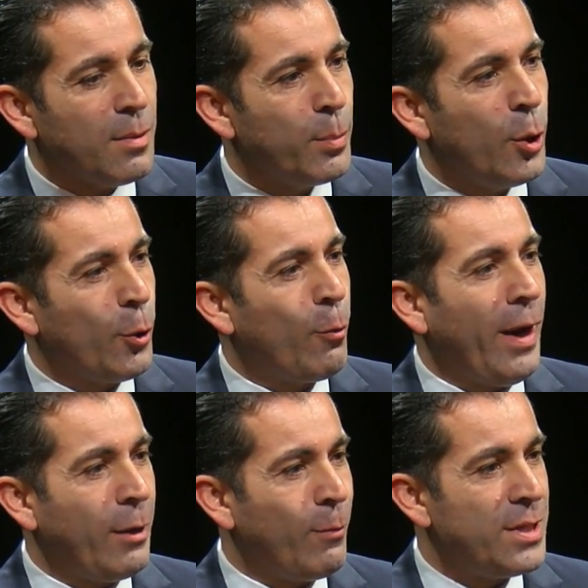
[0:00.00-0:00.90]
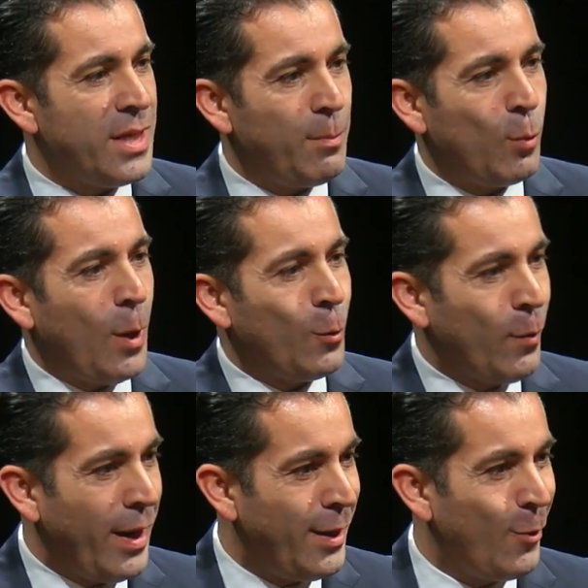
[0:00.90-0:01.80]
bureaucratic red tape around
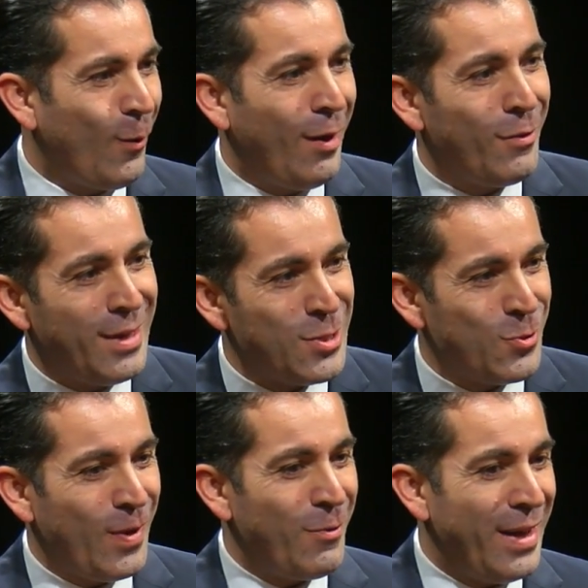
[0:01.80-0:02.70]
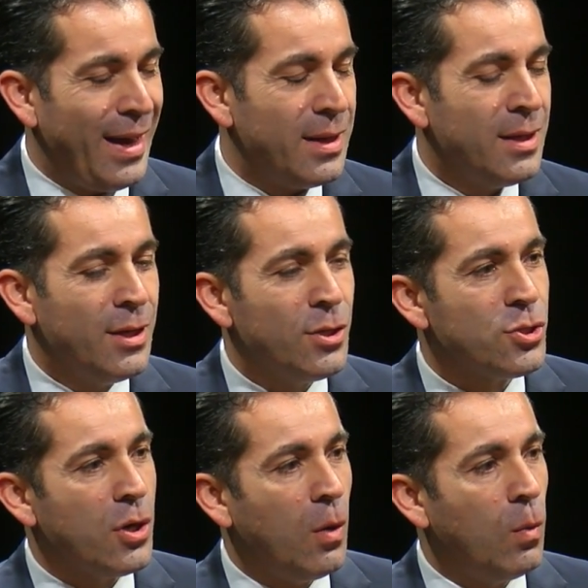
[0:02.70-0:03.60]
credit, around this, around that.
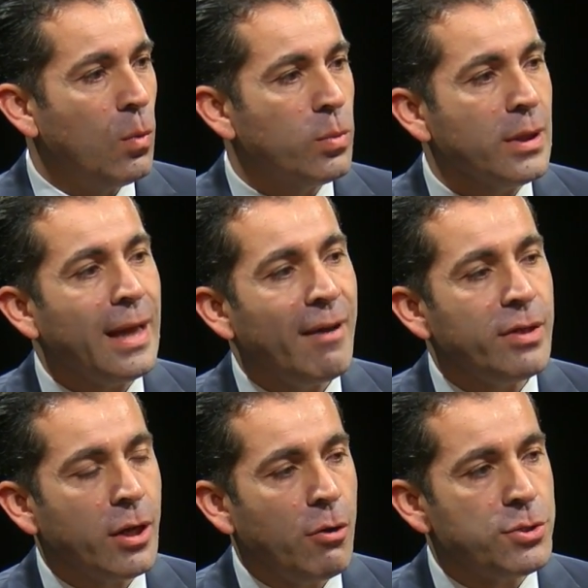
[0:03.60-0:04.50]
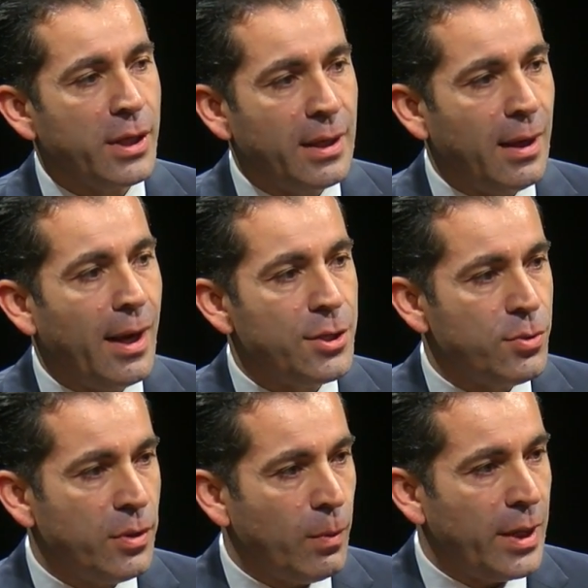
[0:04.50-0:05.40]
So really having a coach that can guide
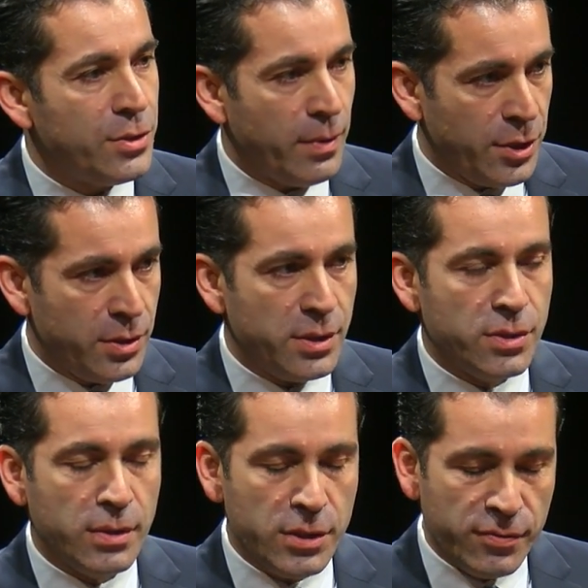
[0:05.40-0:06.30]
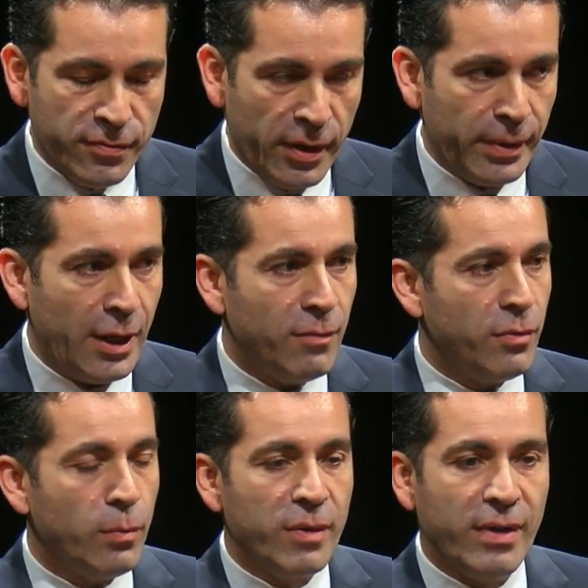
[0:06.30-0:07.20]
you in the right direction is very
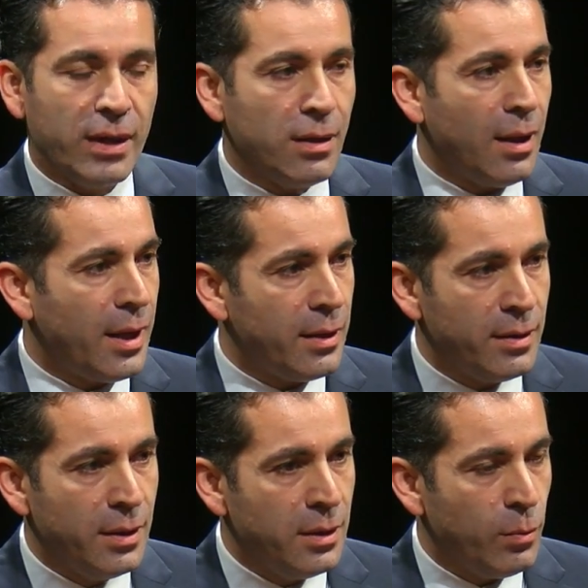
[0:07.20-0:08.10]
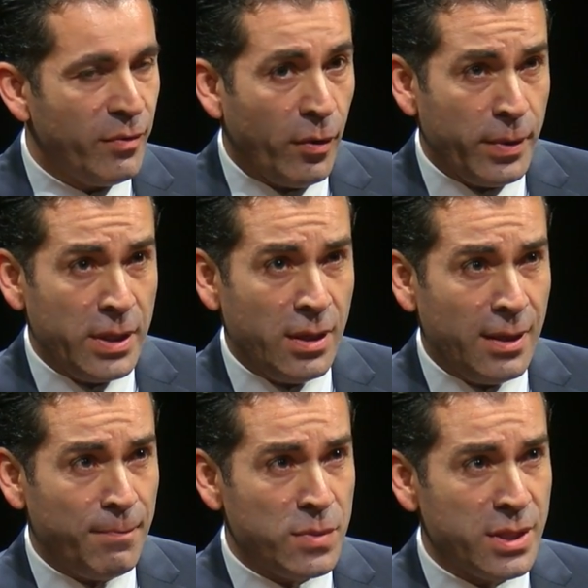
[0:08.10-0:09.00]
helpful. And we've
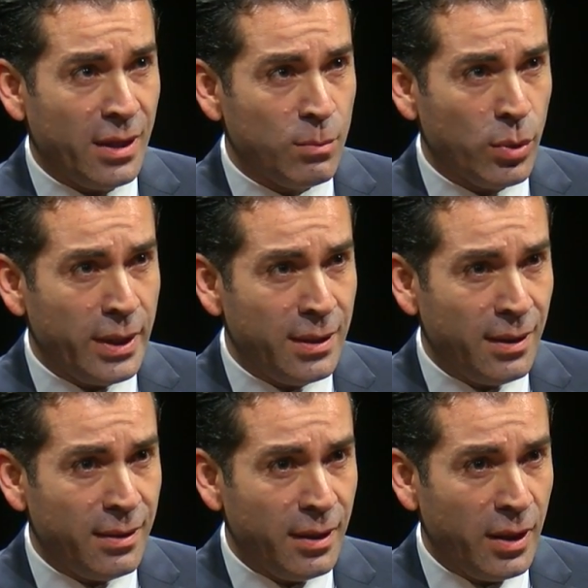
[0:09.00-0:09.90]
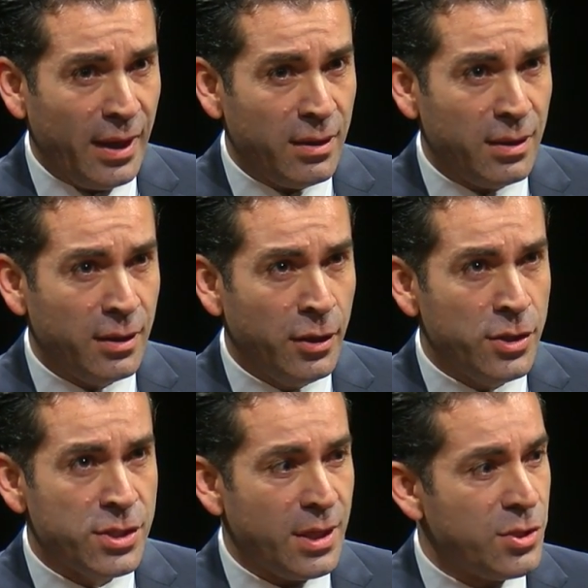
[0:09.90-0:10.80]
already celebrated, I think, had
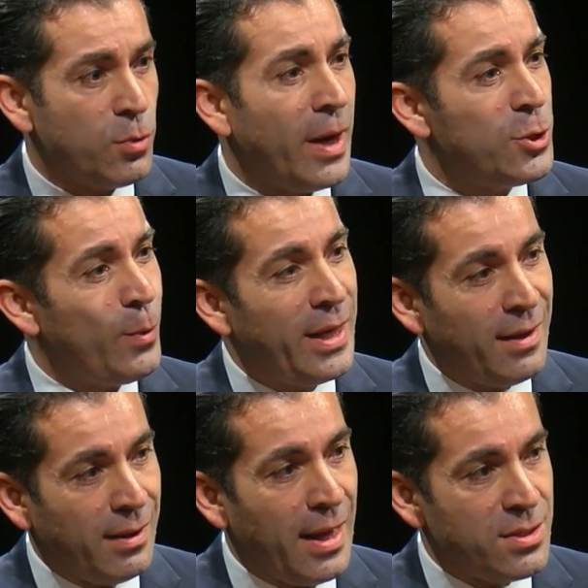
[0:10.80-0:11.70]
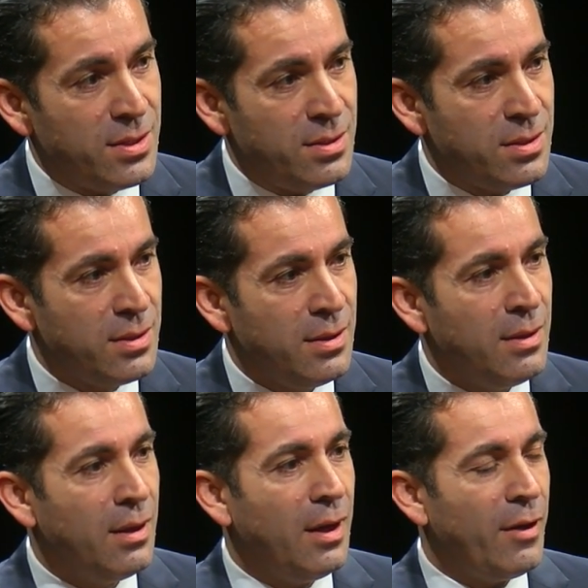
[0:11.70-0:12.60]
6 graduating classes
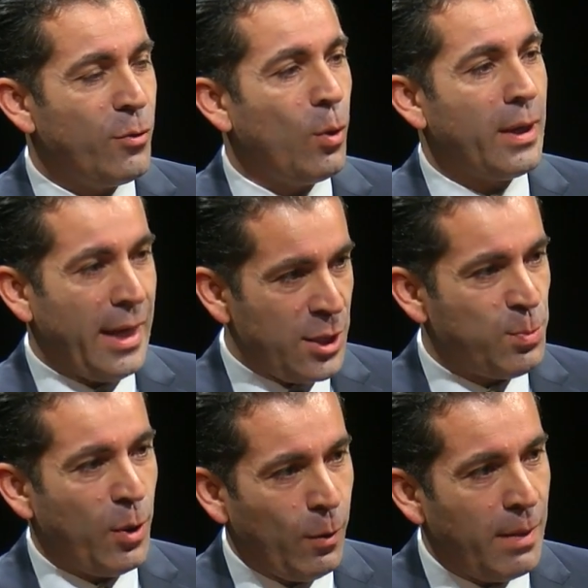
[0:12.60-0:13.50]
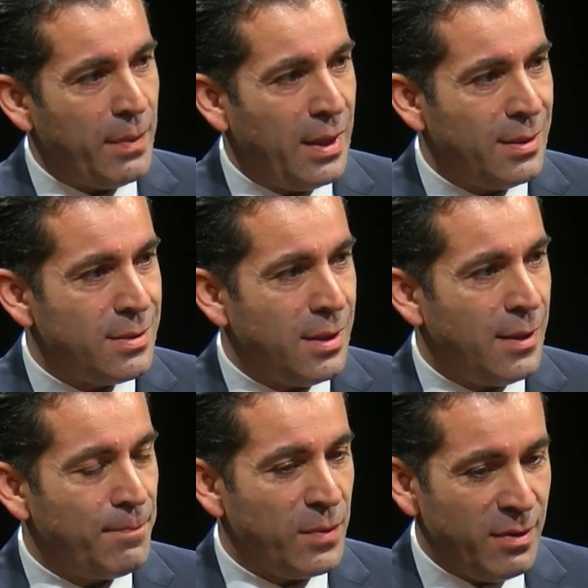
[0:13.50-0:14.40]
through our cash program. And
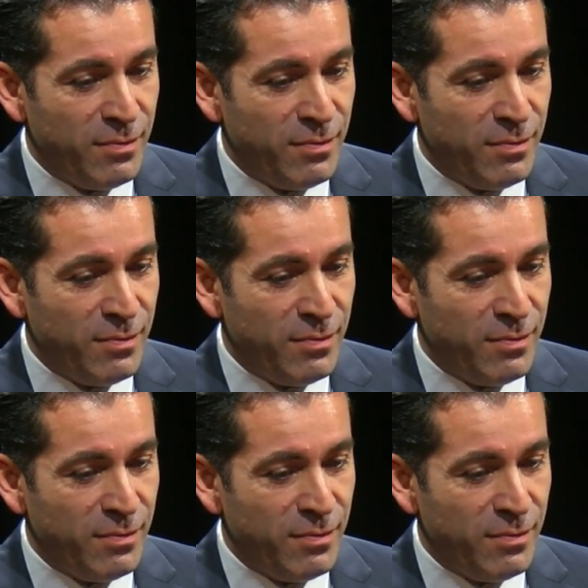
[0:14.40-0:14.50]
a